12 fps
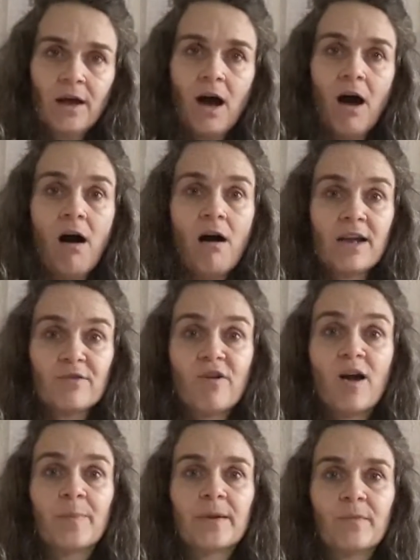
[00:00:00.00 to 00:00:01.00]
higher
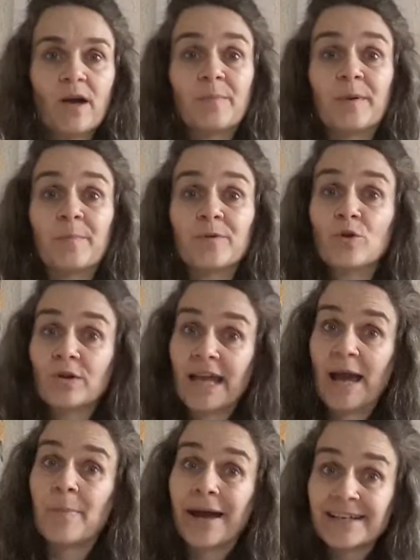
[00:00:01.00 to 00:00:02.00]
up, it might be, you can
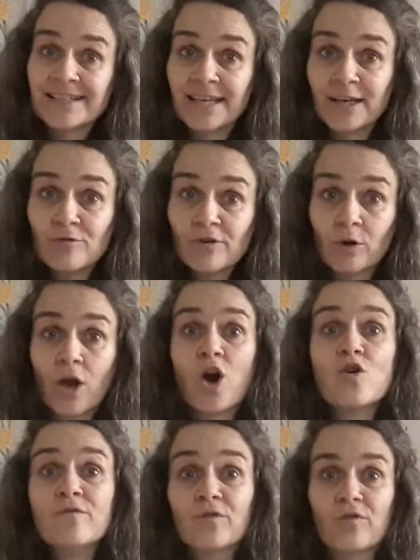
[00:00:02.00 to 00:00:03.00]
get a bacterial
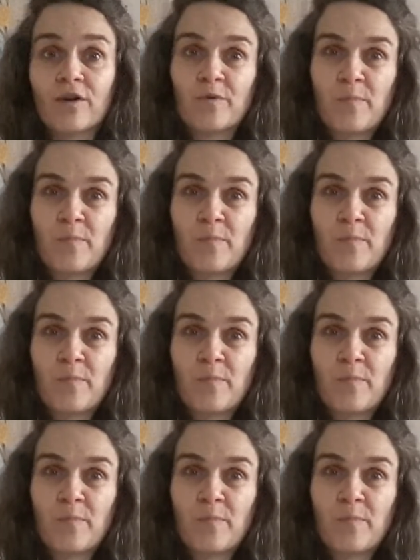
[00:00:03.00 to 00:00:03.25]
overgrowth,